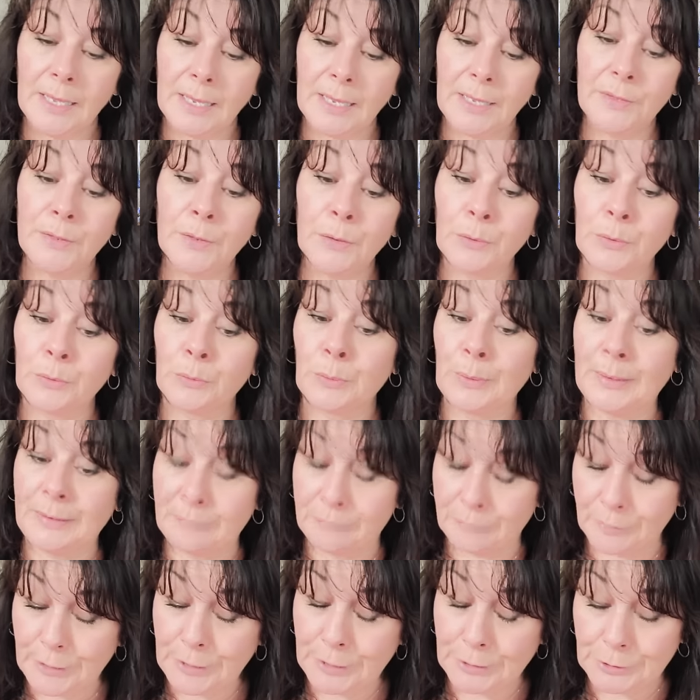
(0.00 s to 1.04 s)
In the
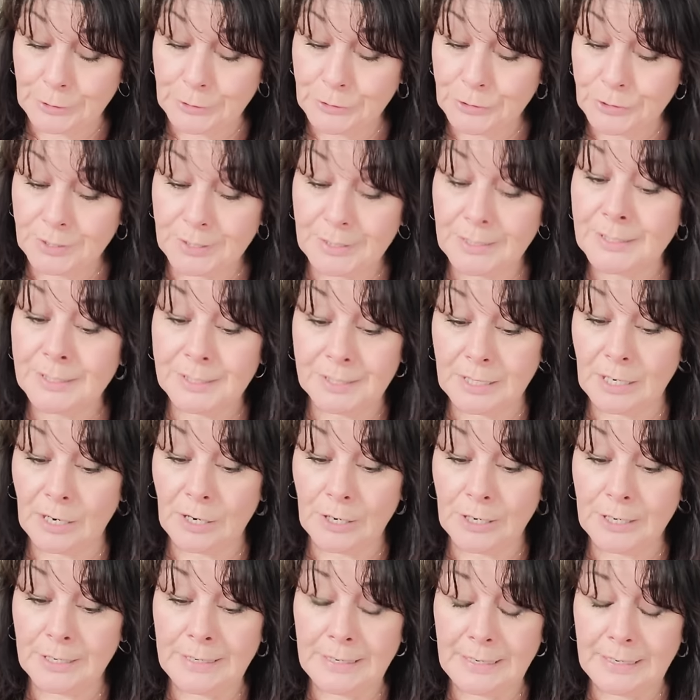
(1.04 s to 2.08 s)
reverse, this
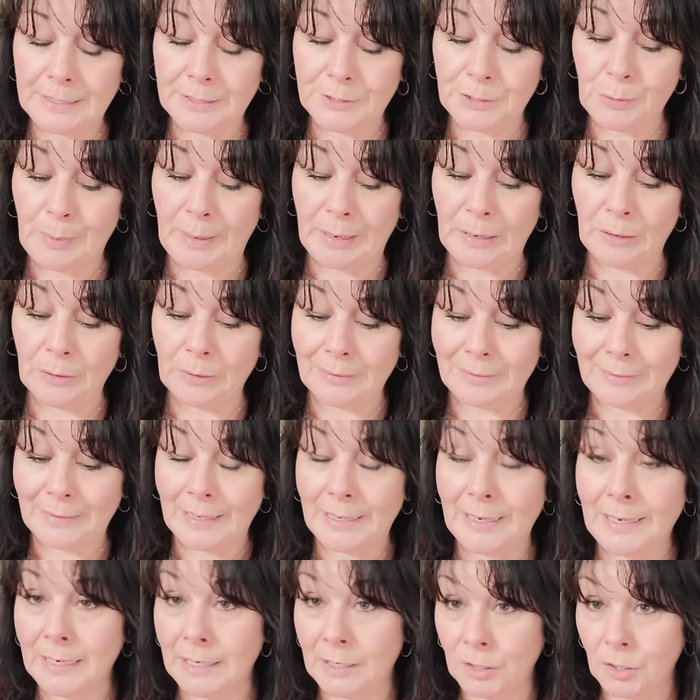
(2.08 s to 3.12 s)
card is about
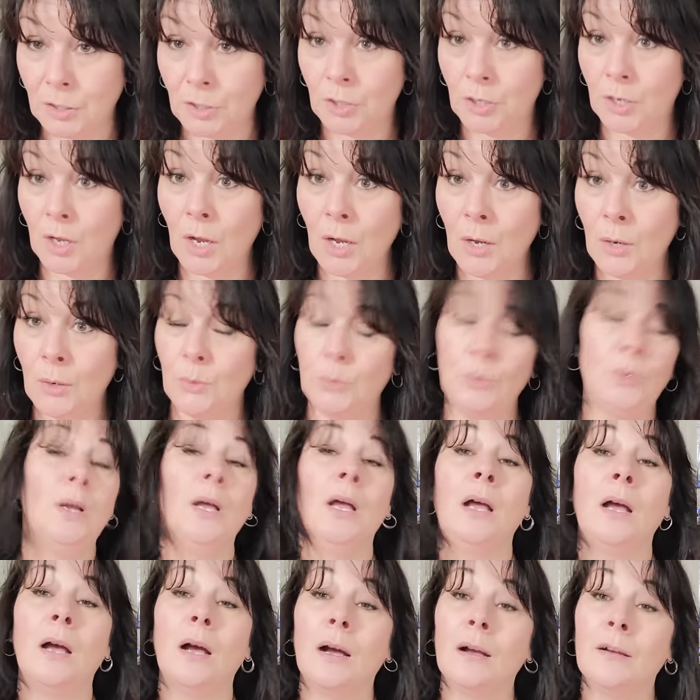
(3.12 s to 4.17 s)
letting go
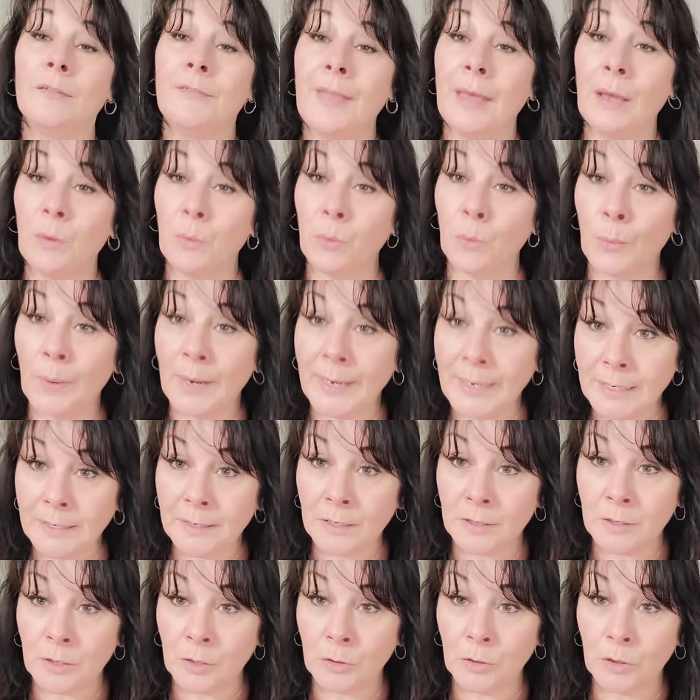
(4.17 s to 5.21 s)
of that
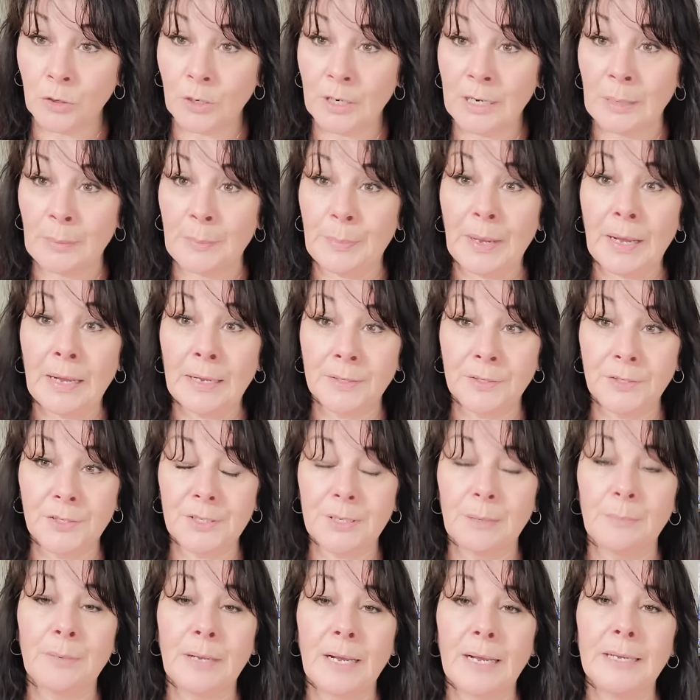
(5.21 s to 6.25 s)
white-knuckle grip on
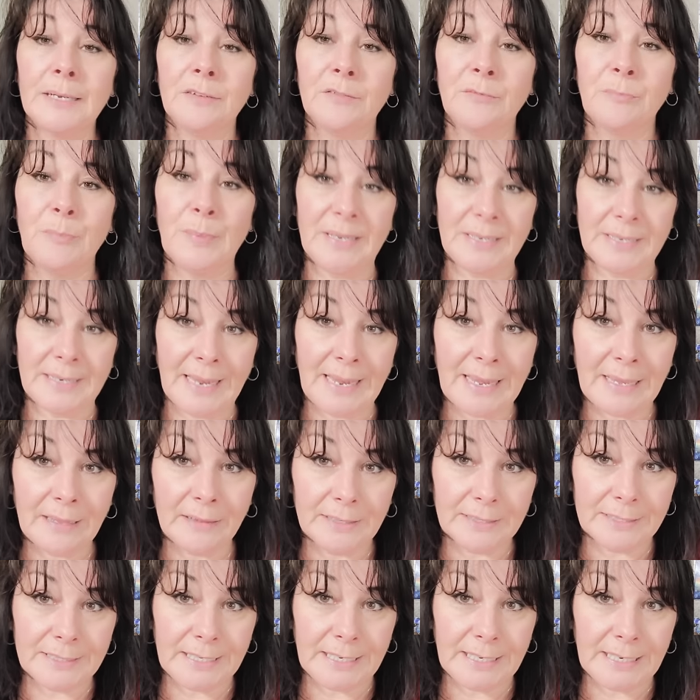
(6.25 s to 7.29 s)
some kind of
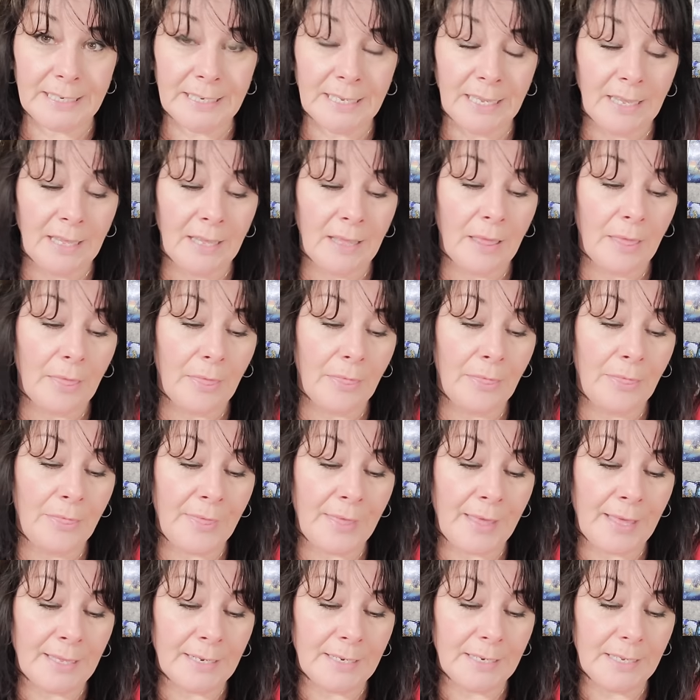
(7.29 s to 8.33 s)
mentality
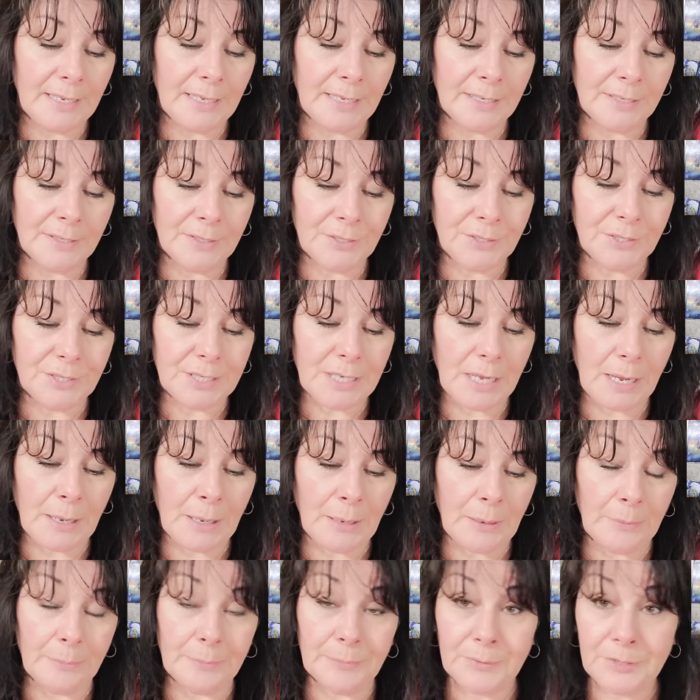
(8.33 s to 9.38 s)
that is
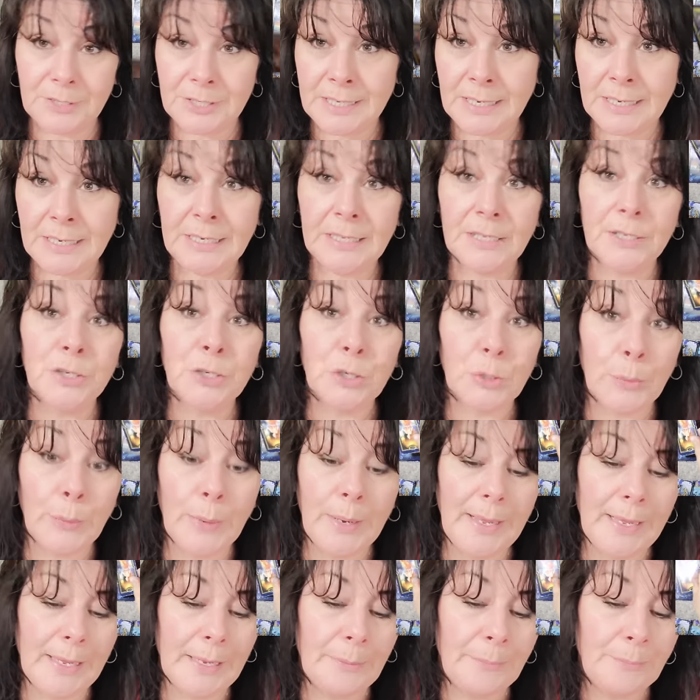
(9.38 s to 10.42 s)
um, standing in your
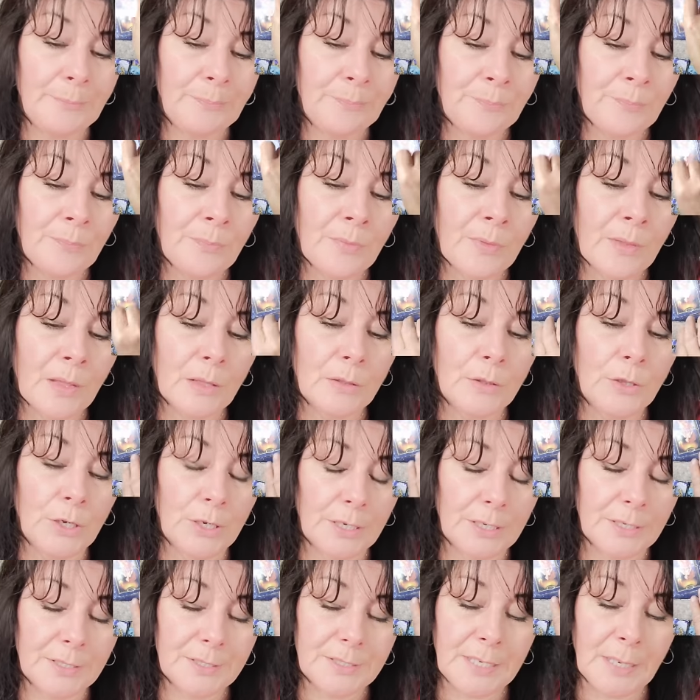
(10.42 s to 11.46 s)
way.
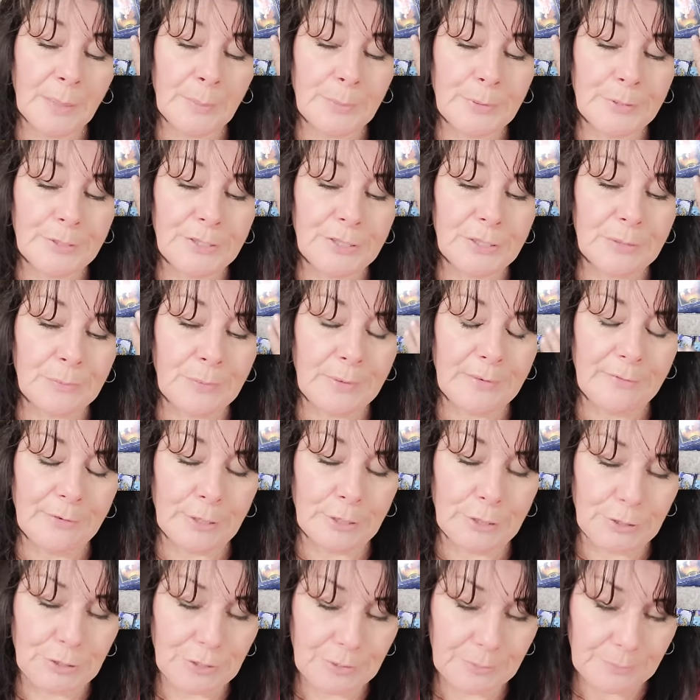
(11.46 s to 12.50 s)
Look, Temperance in
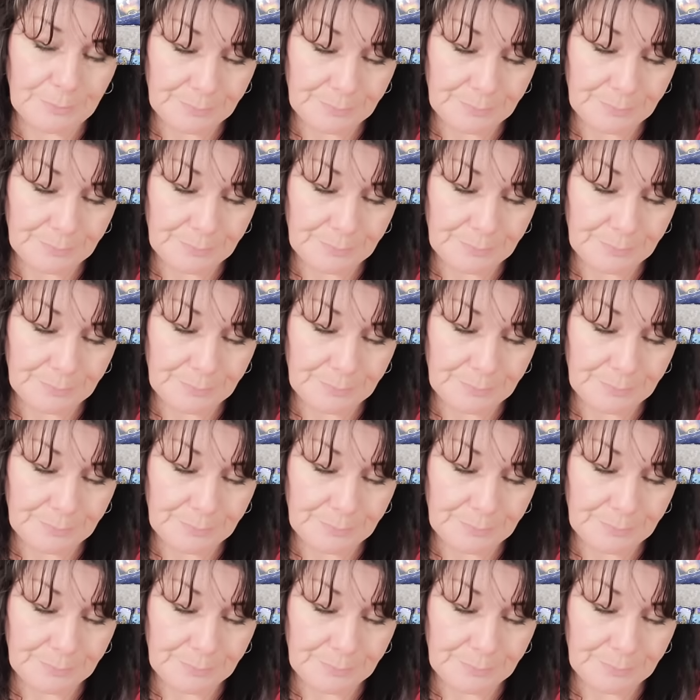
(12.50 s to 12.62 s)
reverse.